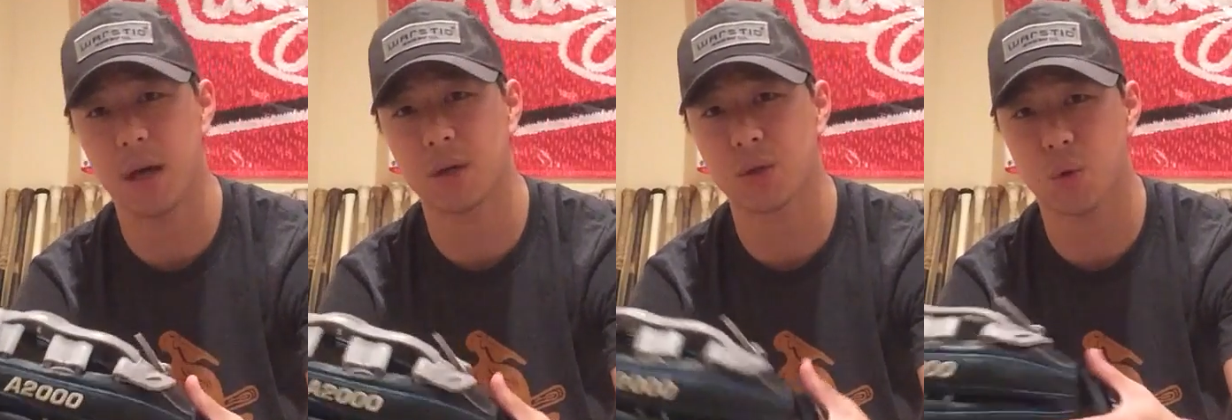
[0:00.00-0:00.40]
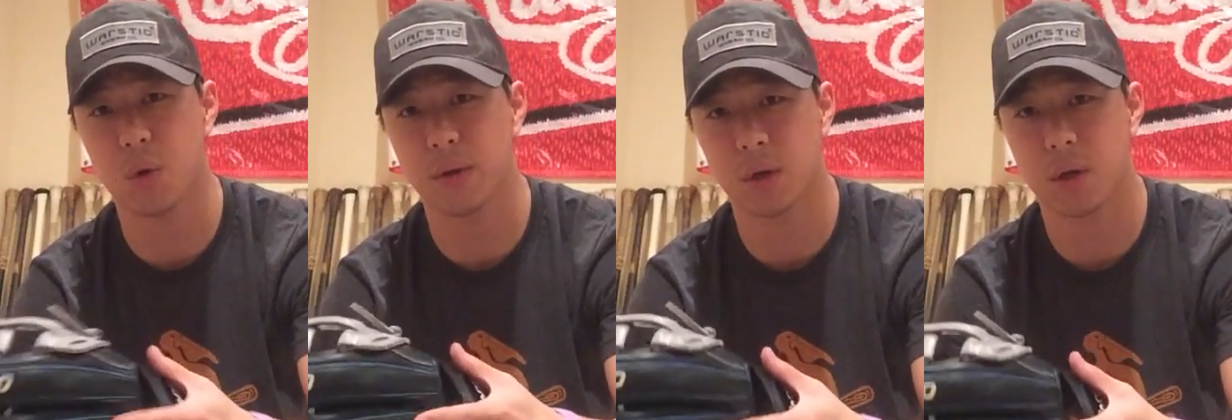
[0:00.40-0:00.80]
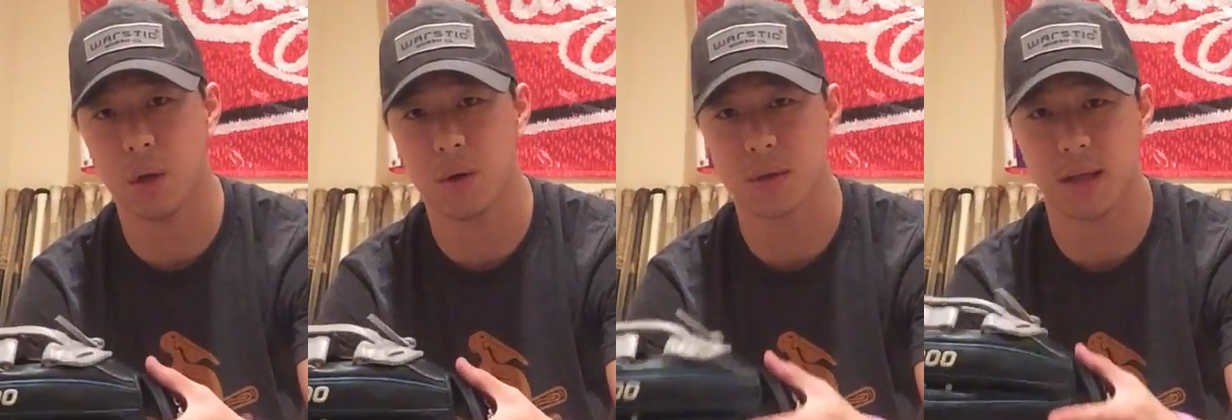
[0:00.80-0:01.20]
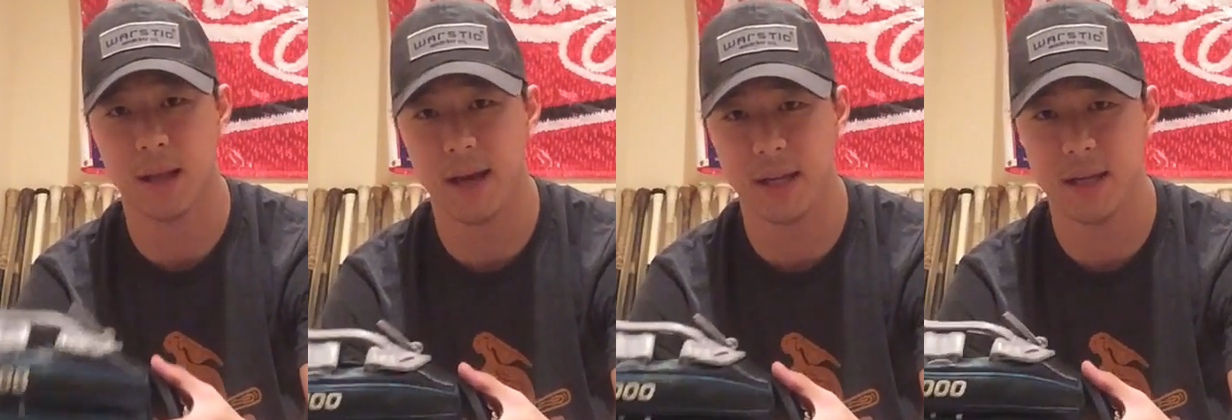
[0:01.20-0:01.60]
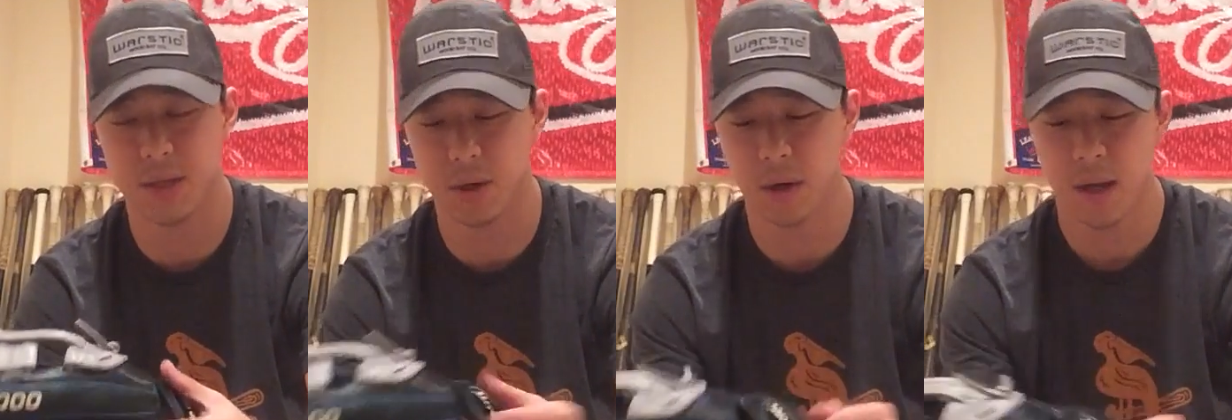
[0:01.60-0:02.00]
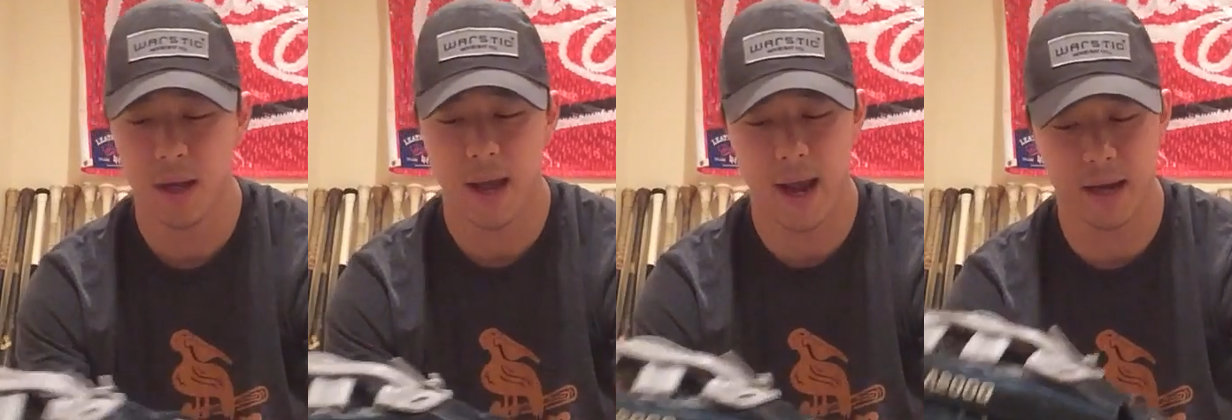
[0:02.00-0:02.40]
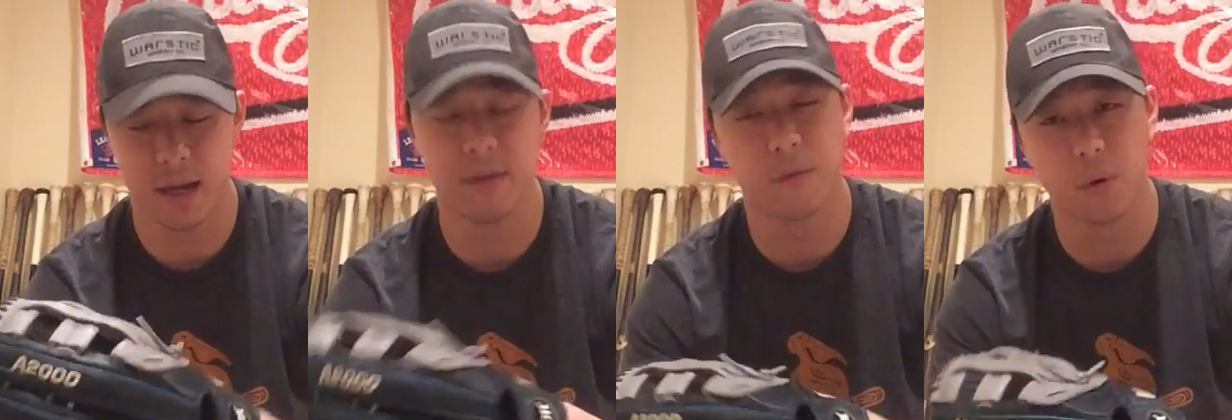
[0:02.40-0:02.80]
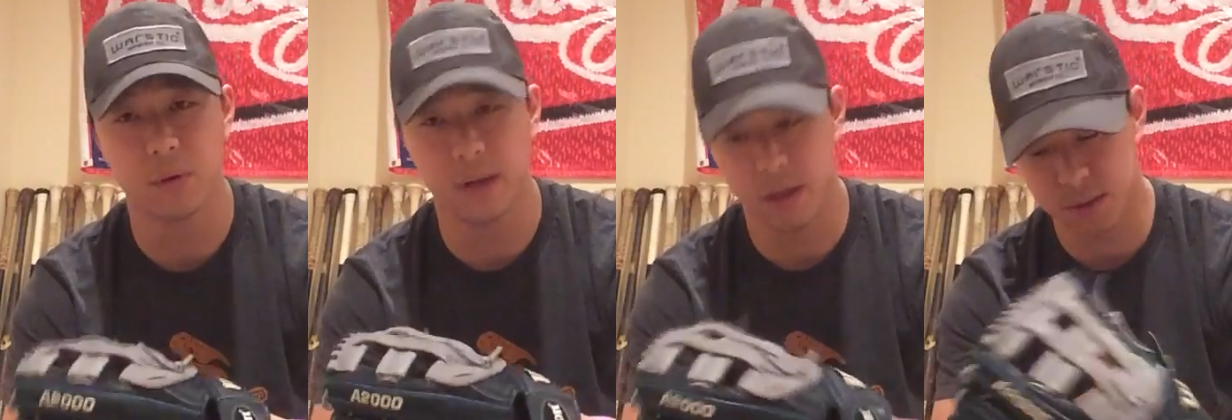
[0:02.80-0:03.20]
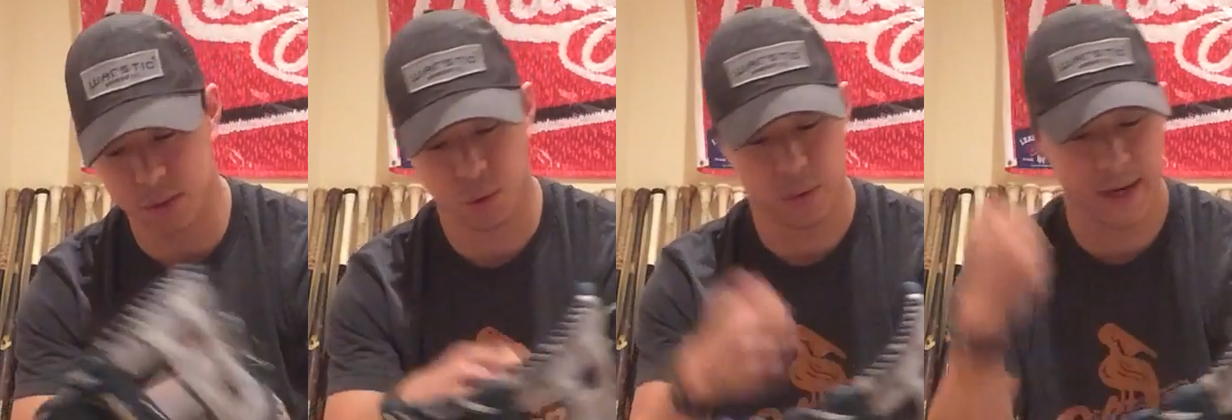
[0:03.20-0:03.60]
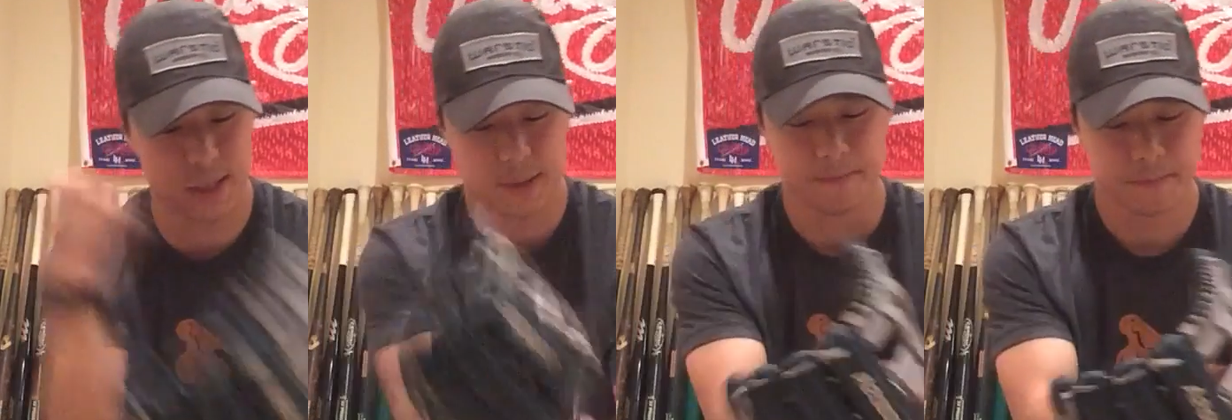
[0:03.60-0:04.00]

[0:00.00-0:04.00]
controlling the close a lot easier, and inadvertently it also creates